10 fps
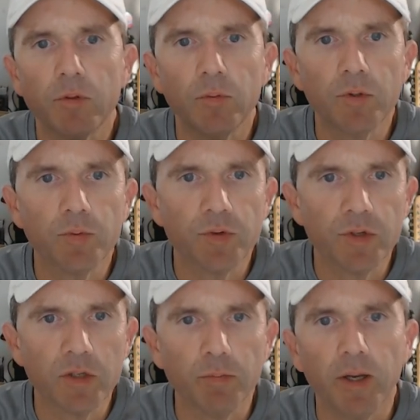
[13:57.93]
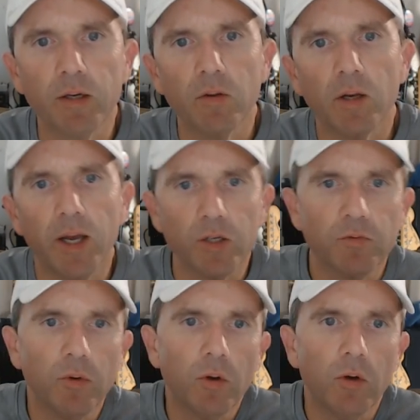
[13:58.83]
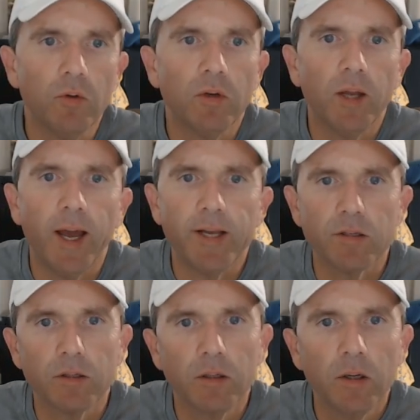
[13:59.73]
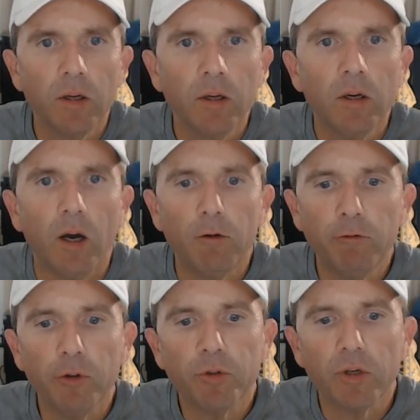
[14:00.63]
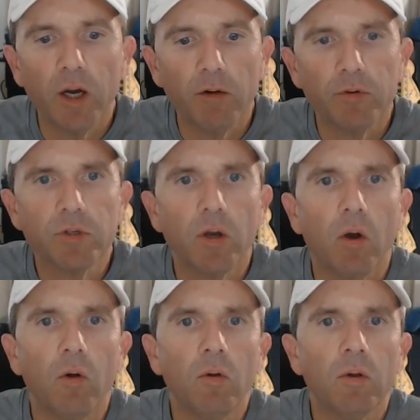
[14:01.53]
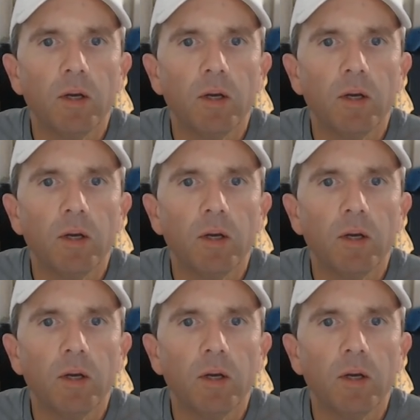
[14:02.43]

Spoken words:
which was explained on the last phone call, the last unfiltered conference call